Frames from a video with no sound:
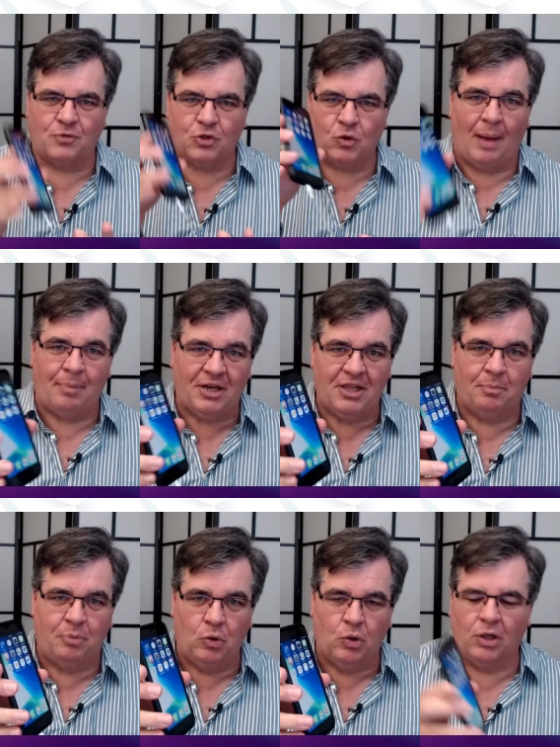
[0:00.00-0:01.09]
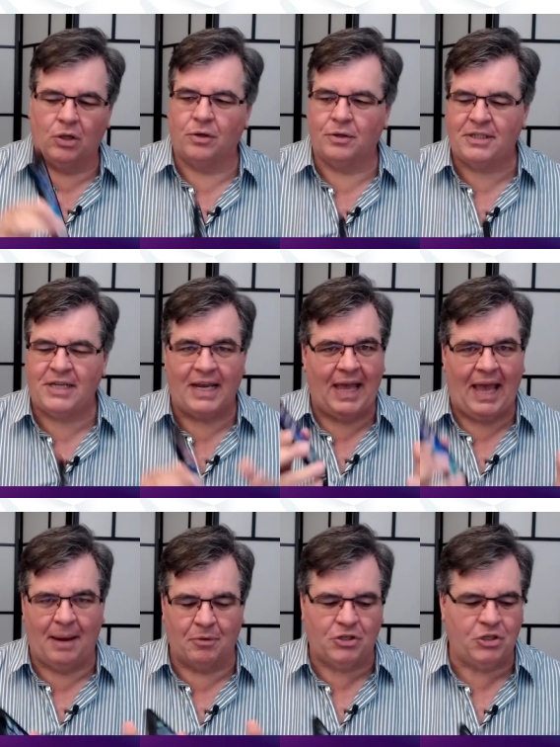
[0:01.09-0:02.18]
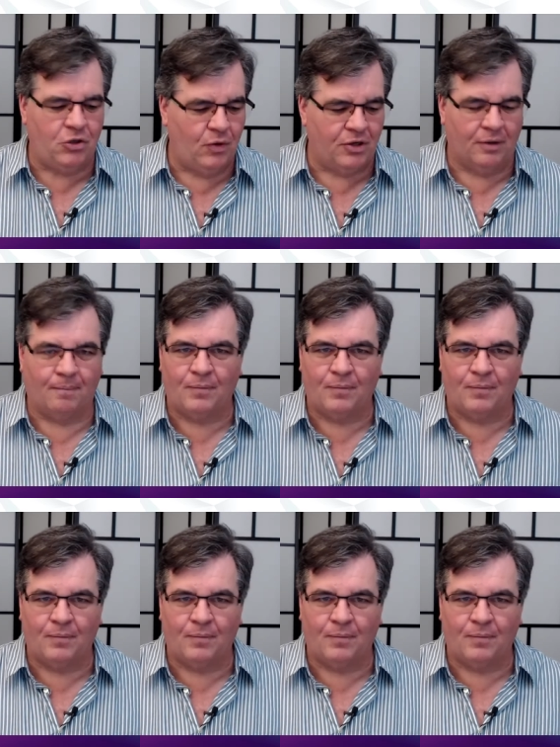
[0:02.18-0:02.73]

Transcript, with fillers: drop it in the pool or take a hammer to it or,